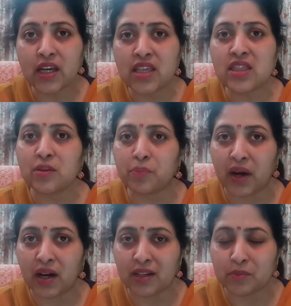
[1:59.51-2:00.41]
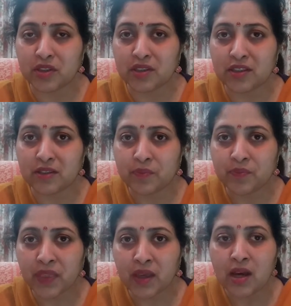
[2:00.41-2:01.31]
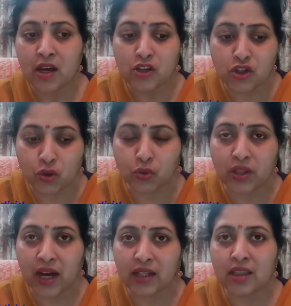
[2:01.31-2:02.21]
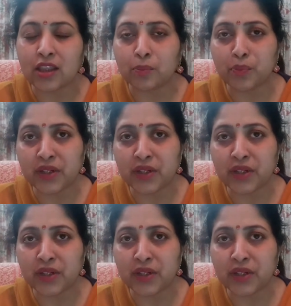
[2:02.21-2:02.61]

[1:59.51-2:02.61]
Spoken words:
in the parliament, so that the